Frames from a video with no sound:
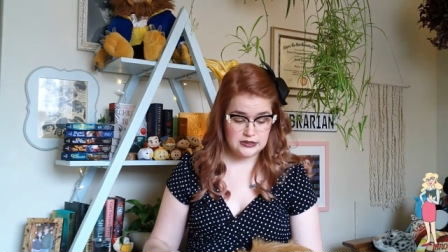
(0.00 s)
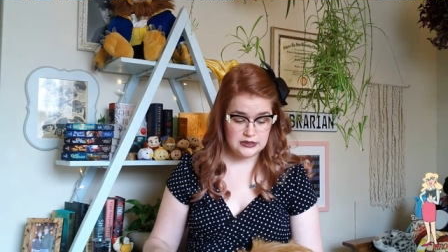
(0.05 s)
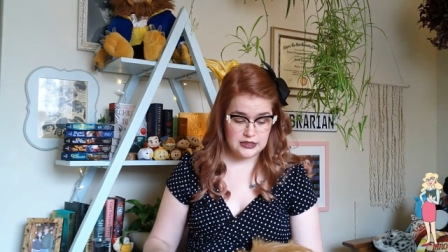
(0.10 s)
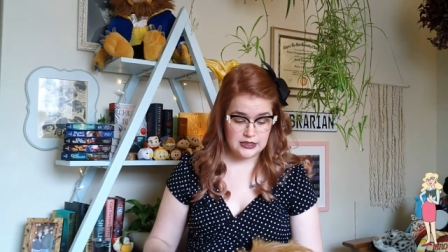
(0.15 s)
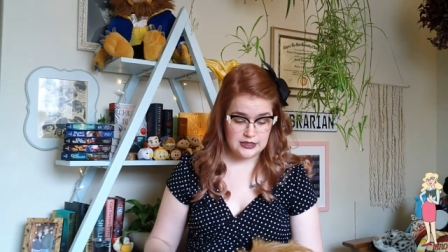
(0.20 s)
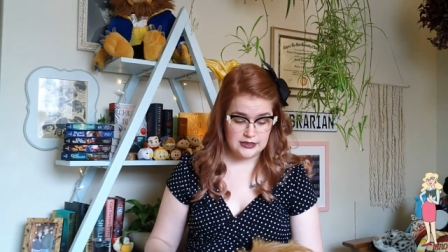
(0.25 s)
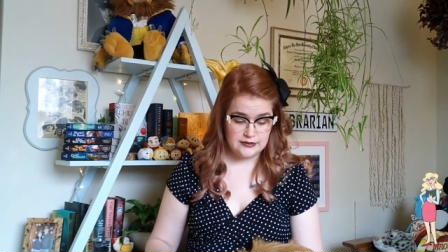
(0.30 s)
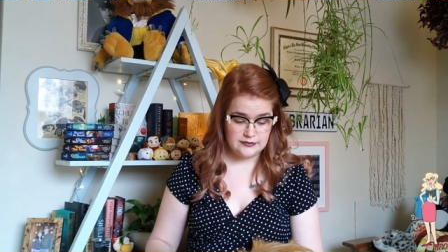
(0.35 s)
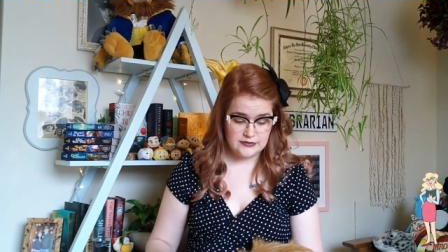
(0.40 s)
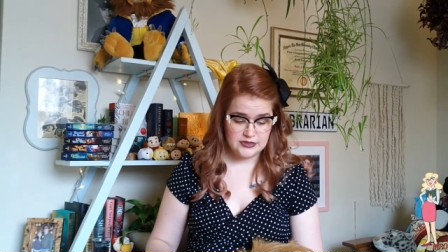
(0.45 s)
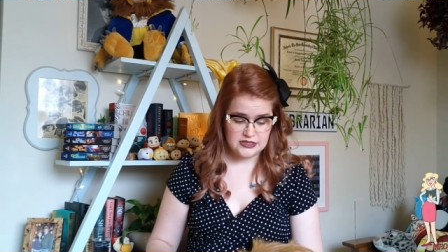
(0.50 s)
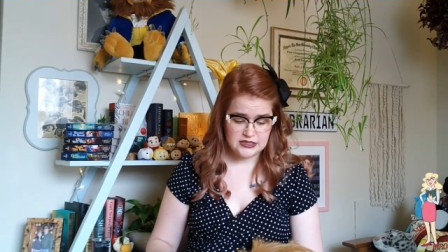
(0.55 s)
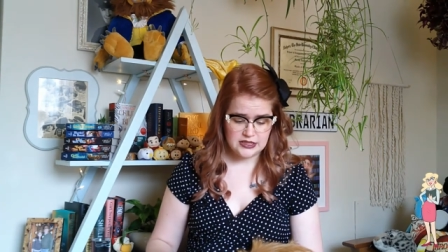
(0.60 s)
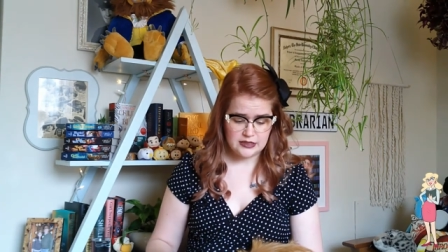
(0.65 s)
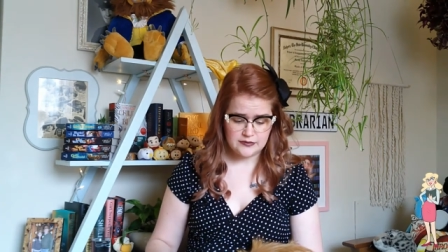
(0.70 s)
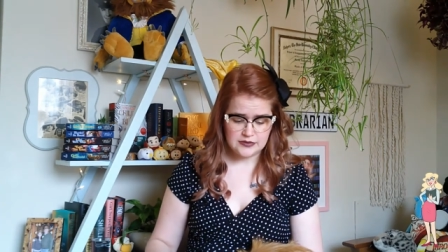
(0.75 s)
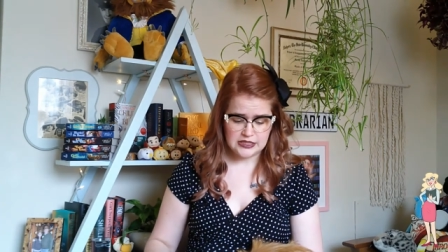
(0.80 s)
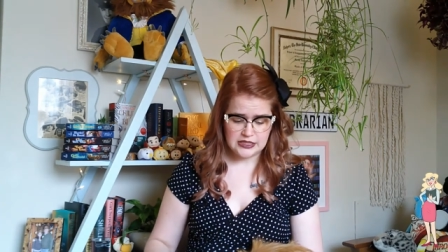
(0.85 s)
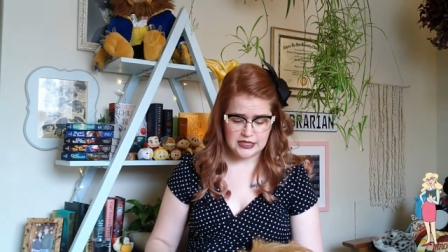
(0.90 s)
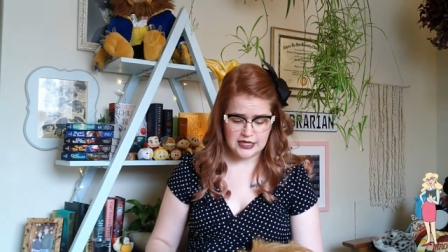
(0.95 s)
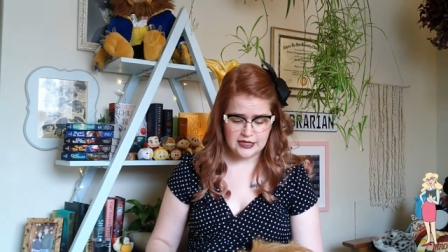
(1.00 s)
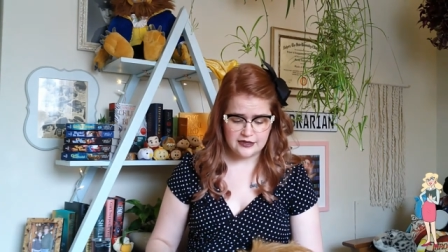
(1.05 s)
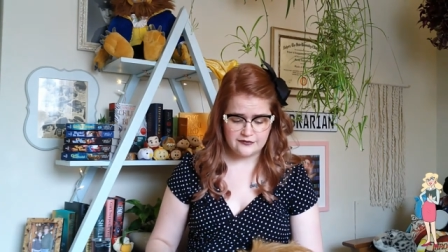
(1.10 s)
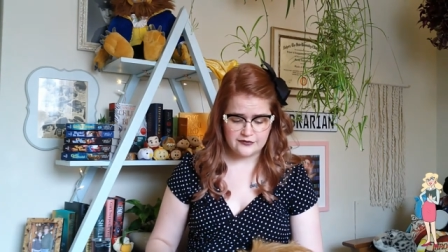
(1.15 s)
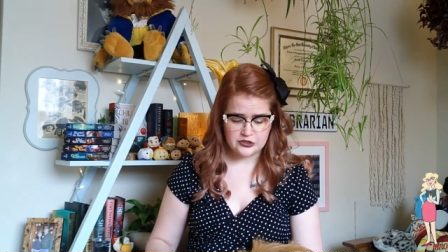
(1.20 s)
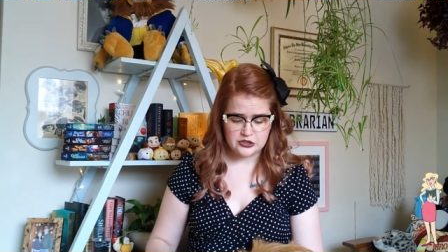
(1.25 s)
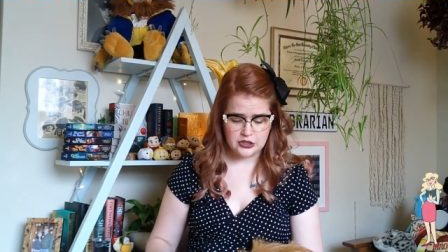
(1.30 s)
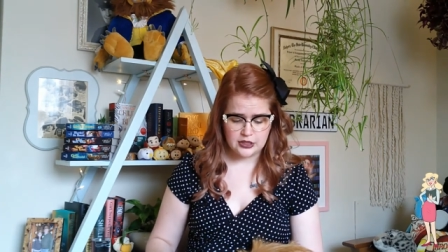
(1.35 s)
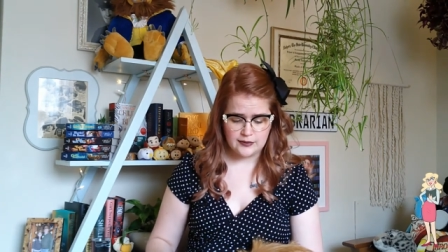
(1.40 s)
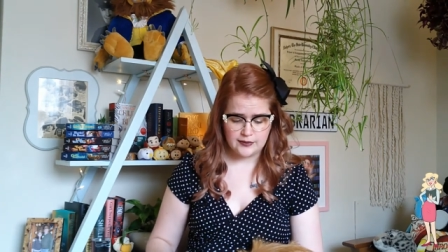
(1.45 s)
Um, this comes in kind of a
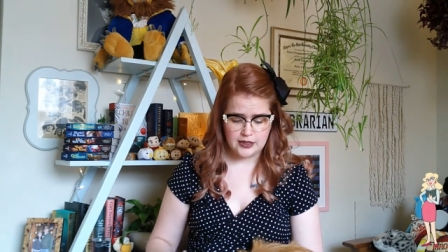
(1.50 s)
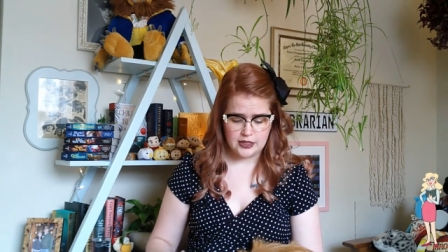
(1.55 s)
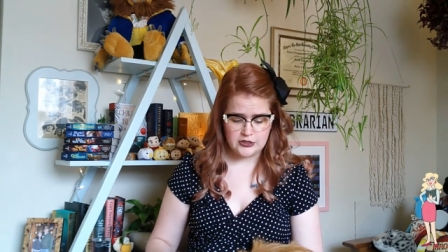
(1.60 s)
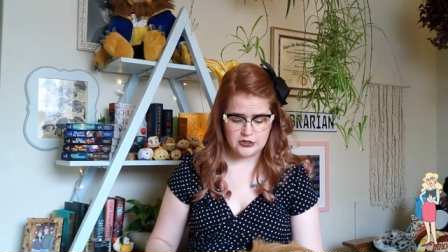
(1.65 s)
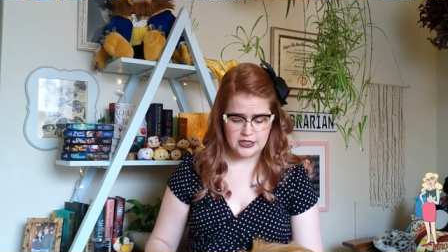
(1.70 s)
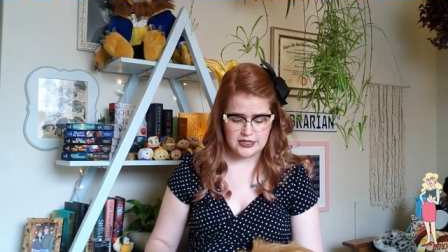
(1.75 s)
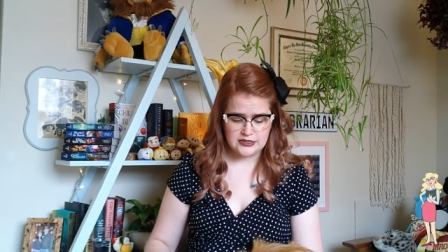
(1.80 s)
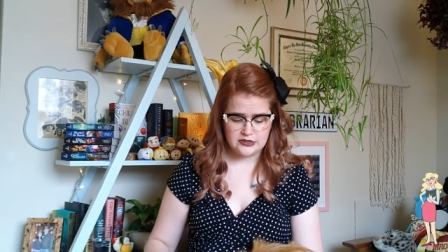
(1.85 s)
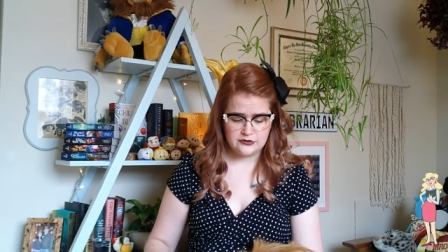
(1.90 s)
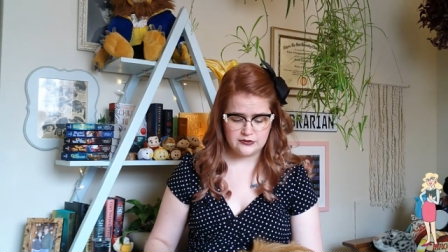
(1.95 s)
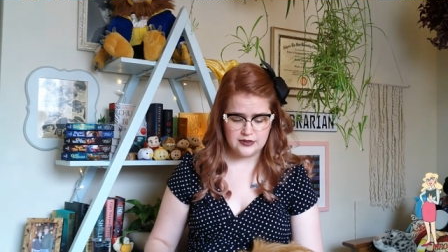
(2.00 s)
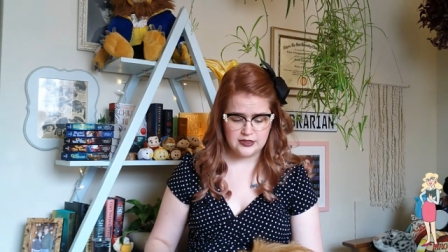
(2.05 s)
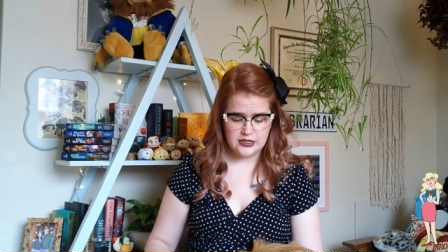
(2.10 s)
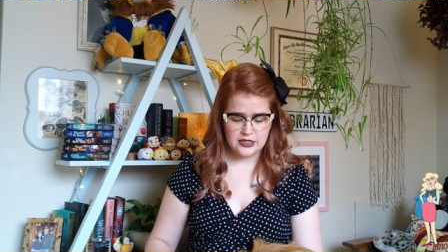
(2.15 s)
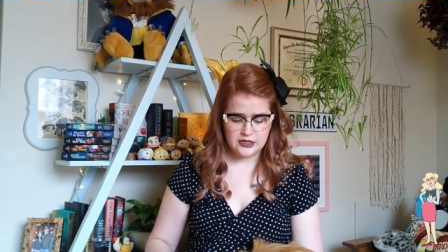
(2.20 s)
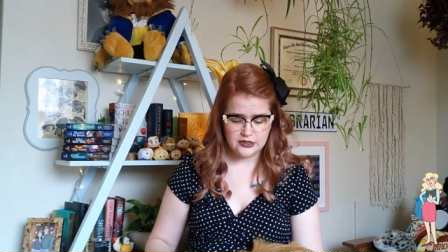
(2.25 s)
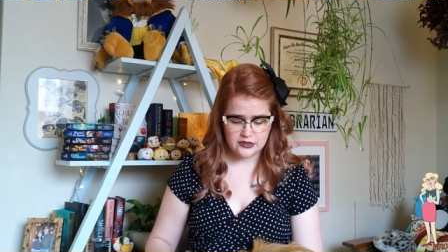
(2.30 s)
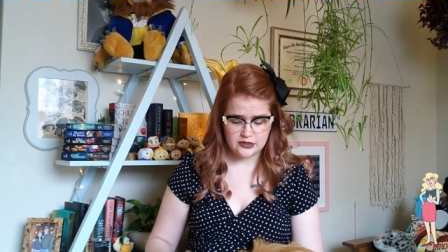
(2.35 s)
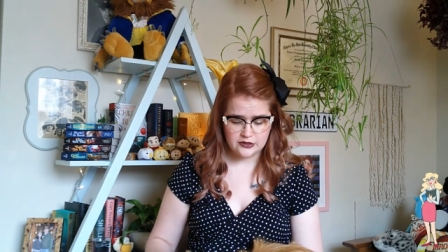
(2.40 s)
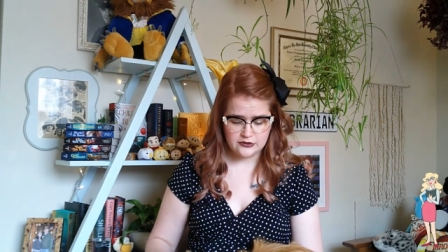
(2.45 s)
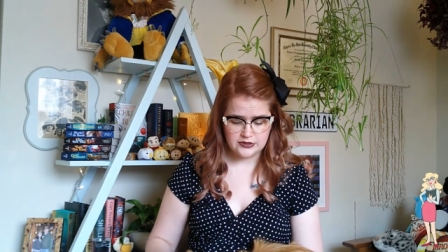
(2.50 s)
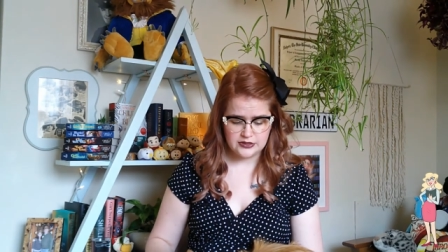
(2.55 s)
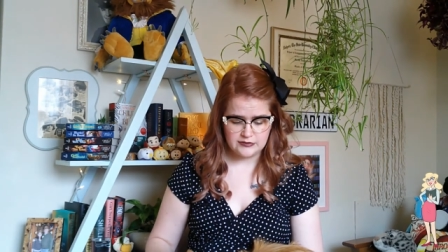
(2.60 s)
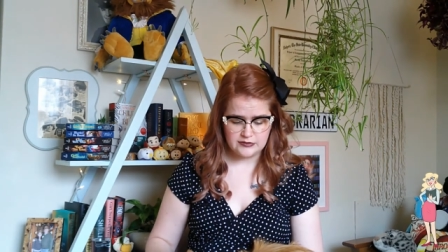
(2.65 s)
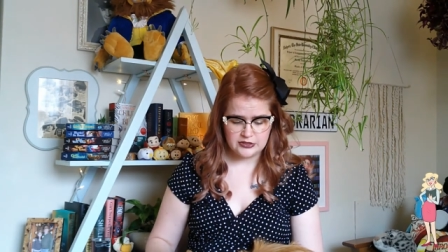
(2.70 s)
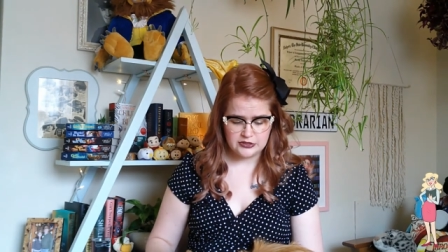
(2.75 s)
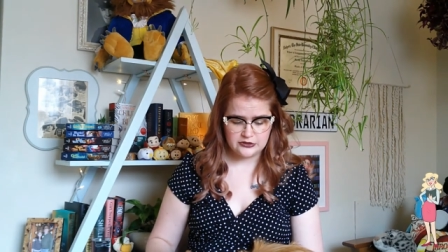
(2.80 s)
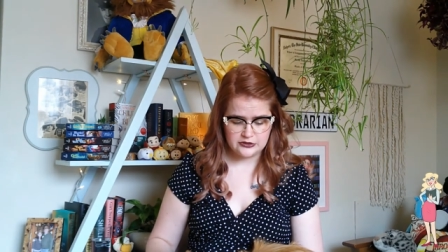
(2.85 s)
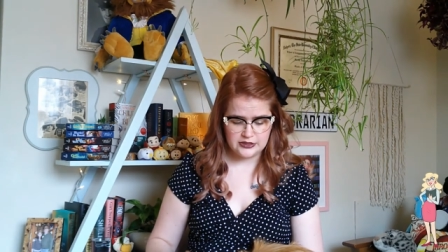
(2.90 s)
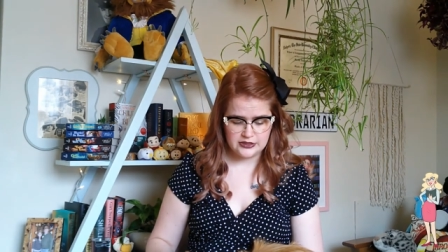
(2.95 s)
sharp contrast to another cozy
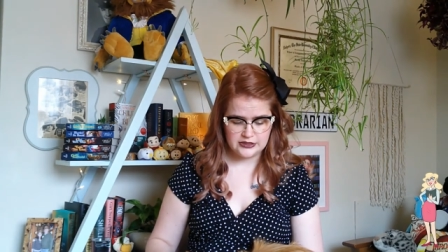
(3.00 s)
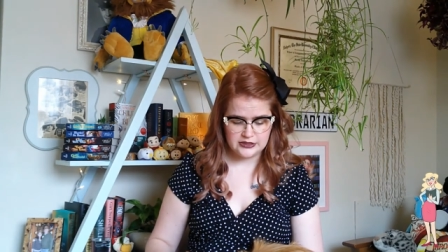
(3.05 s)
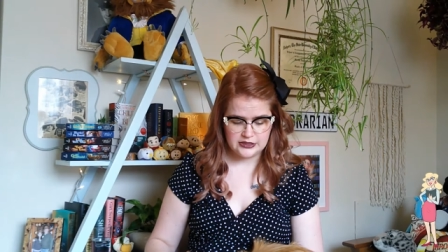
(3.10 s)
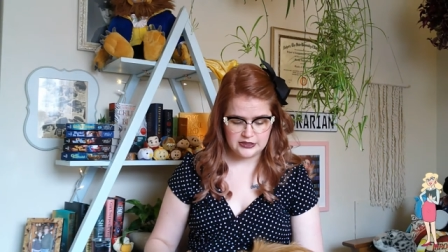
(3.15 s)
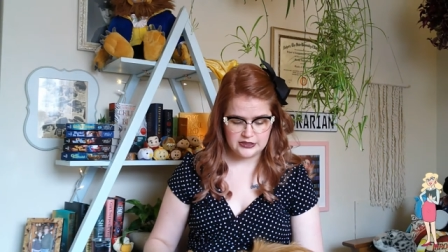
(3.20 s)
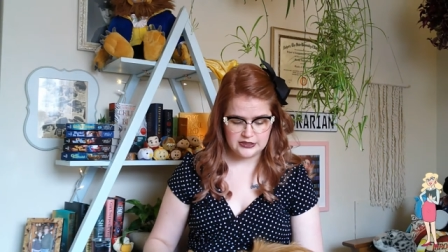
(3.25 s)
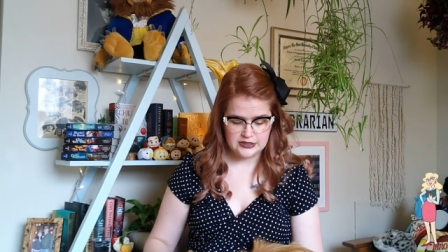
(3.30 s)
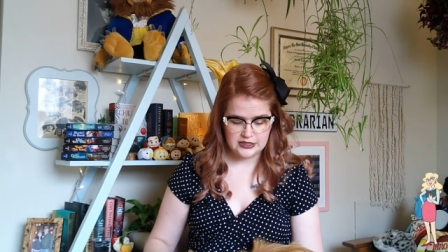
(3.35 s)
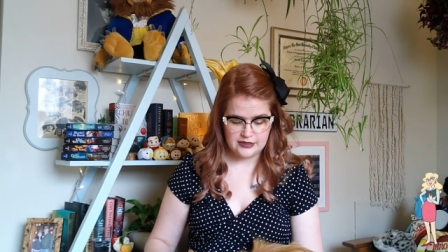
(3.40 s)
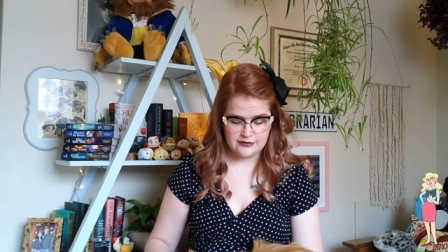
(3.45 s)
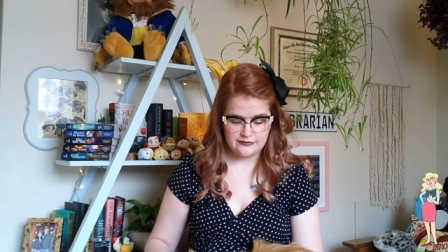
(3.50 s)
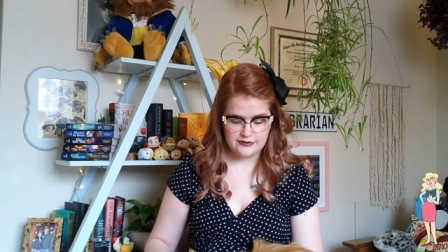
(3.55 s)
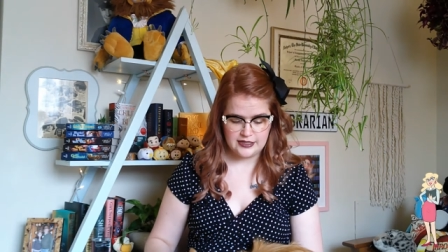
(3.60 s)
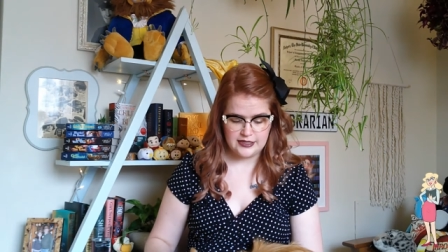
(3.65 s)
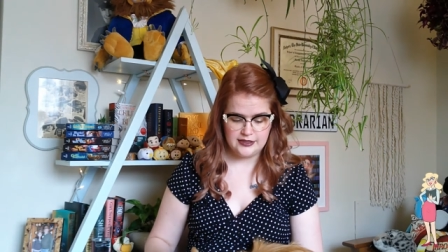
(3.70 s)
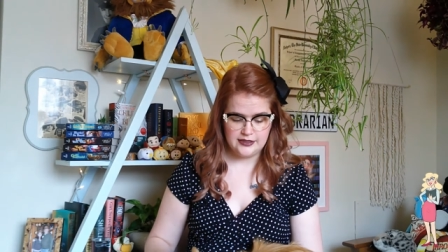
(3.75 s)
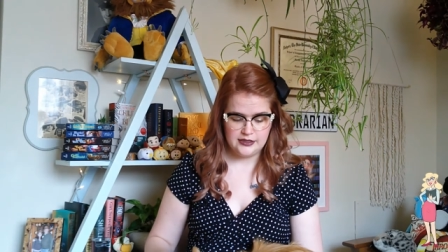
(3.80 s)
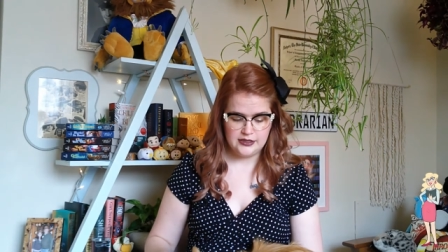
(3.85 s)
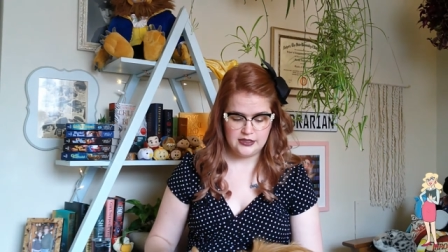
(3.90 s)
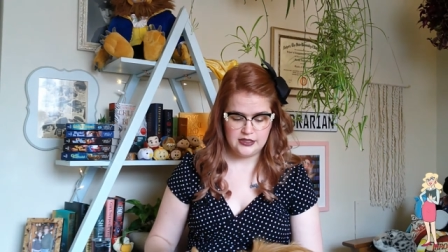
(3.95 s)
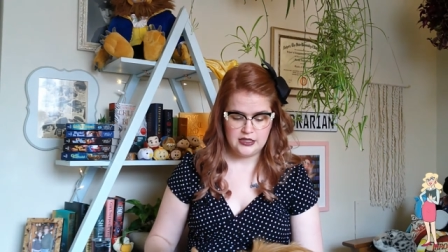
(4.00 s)
mystery series I read